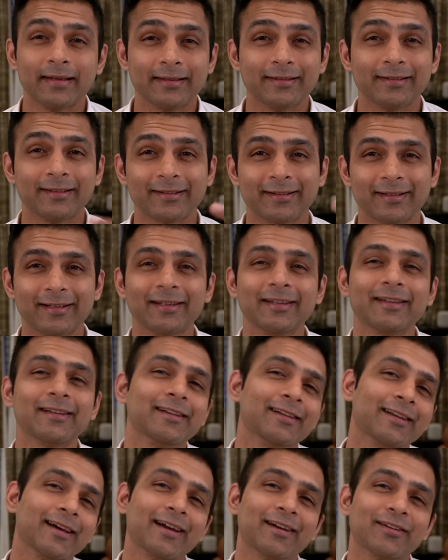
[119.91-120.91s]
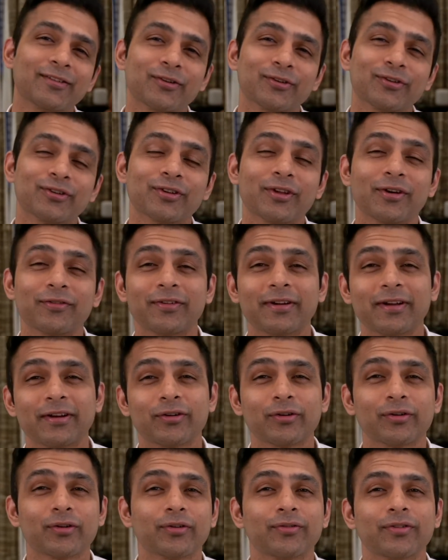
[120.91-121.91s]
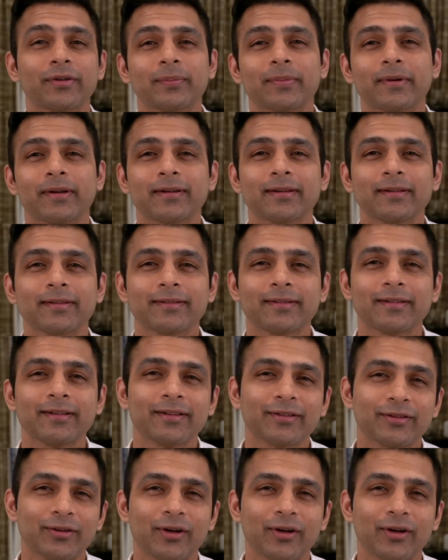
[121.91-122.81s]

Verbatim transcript: The clinical diagnosis of a heterotrophic pregnancy is